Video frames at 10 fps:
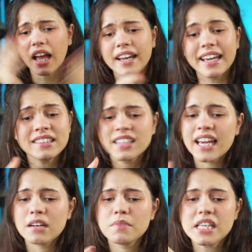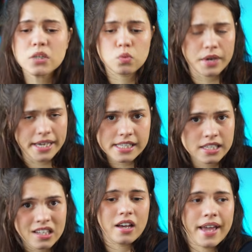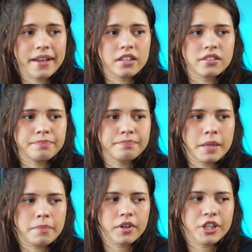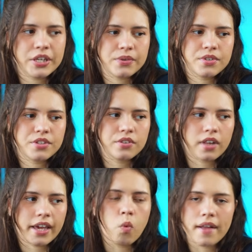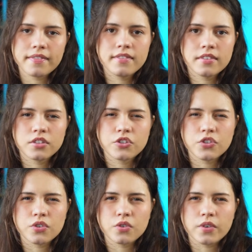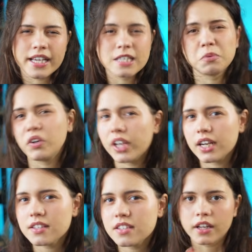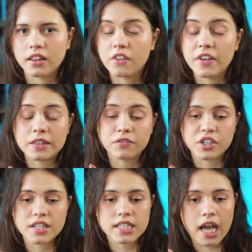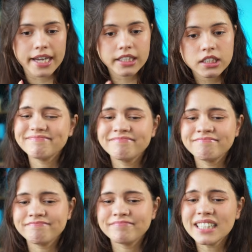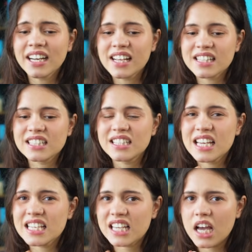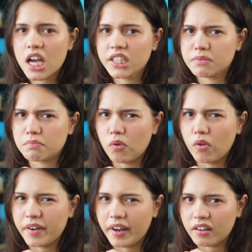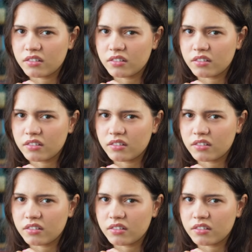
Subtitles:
It can be sweet, and people used to like want to experience love at first sight, but it is kind of boring.